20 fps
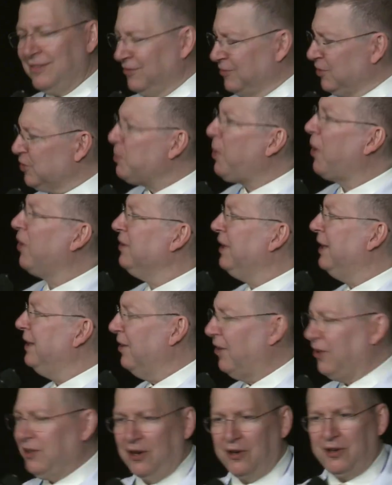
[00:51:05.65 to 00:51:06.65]
Smart lady.
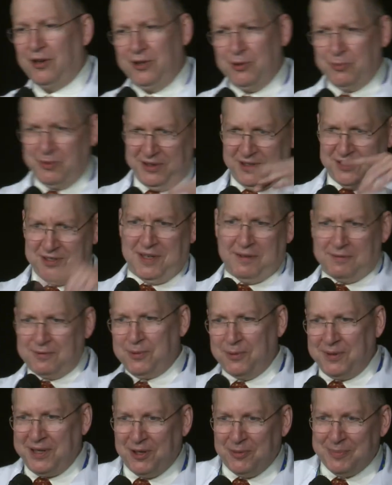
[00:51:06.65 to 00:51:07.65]
Are you on the stuff
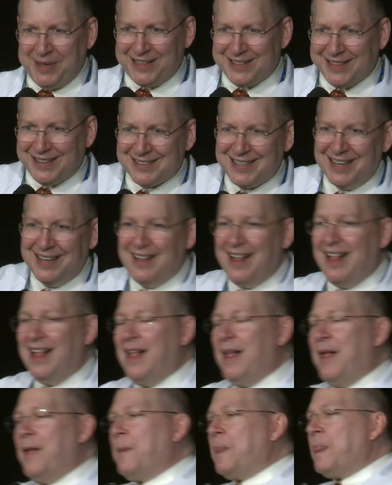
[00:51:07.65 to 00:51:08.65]
crew here by
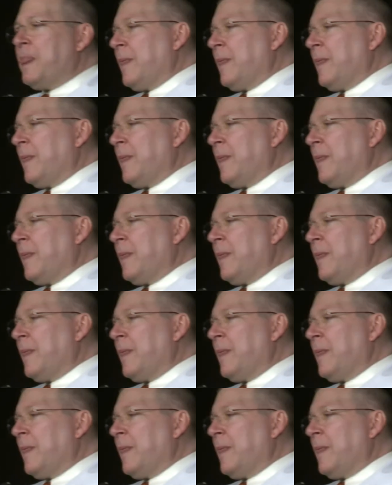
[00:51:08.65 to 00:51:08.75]
chance?